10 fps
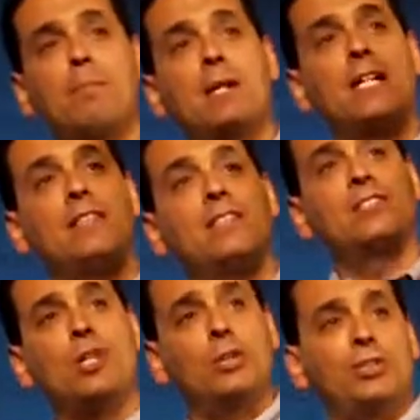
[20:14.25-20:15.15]
But the
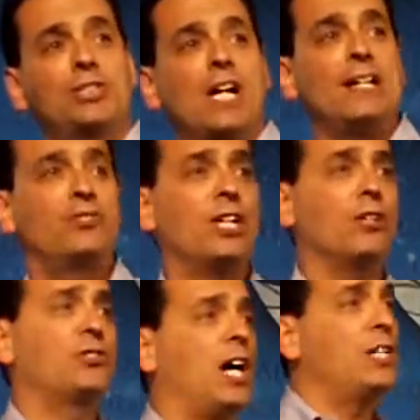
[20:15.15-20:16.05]
social science
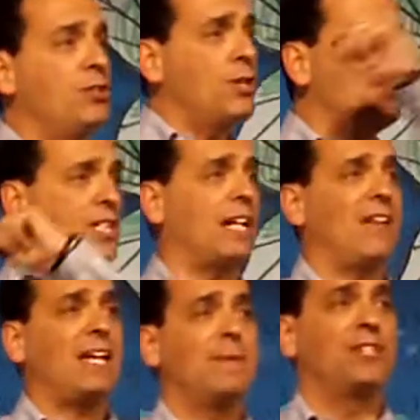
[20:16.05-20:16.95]
yields a new set of
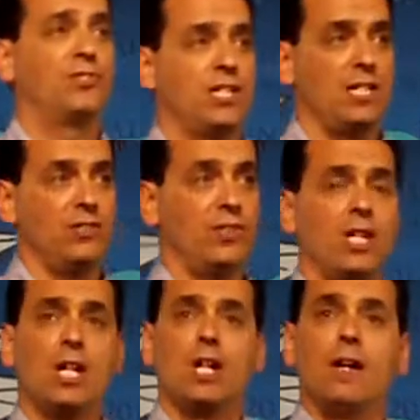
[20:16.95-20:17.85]
ABCs.
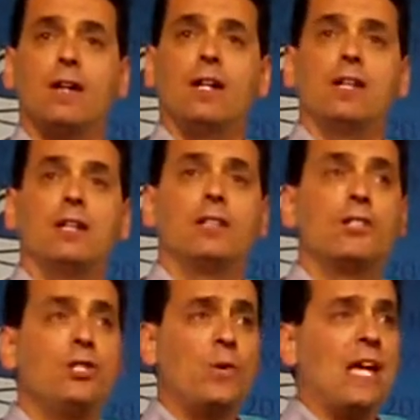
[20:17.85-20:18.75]
The
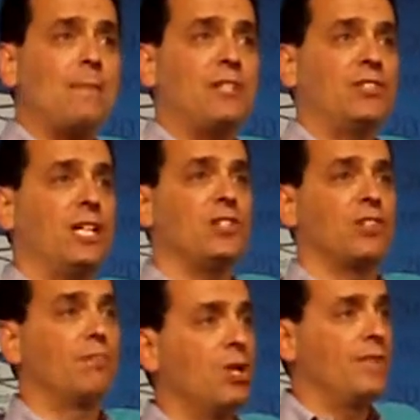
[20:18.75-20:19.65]
new ABCs
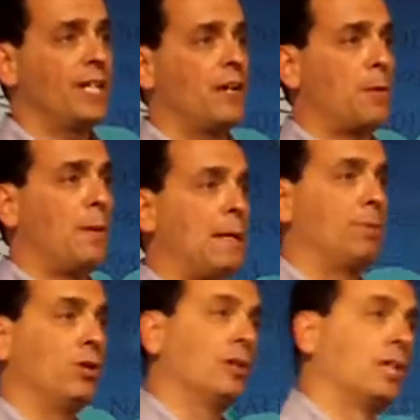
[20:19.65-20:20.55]
of moving other people.